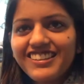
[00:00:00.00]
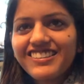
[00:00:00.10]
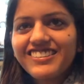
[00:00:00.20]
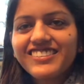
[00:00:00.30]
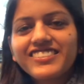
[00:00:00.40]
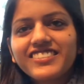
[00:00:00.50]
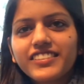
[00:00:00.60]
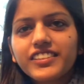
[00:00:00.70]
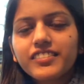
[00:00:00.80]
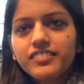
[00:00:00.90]
And what did you like
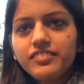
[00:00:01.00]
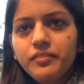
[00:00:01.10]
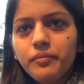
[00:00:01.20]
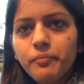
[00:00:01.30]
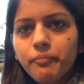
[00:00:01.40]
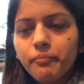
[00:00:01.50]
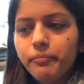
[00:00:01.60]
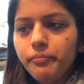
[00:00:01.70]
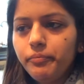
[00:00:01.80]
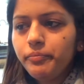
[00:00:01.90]
so much about the
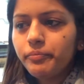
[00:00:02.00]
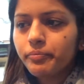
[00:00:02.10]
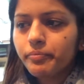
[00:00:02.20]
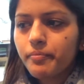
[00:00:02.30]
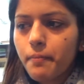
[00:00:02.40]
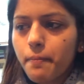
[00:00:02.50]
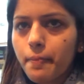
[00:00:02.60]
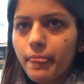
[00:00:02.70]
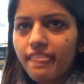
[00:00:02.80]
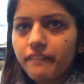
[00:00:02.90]
library that made you want to
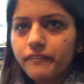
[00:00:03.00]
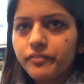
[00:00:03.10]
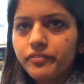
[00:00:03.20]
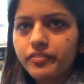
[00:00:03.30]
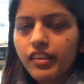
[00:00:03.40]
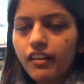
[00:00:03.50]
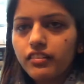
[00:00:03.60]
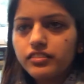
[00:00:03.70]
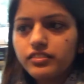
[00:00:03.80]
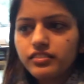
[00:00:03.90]
volunteer and keep
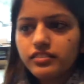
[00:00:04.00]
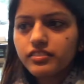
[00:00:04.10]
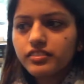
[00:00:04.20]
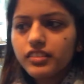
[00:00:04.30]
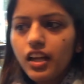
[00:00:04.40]
going back?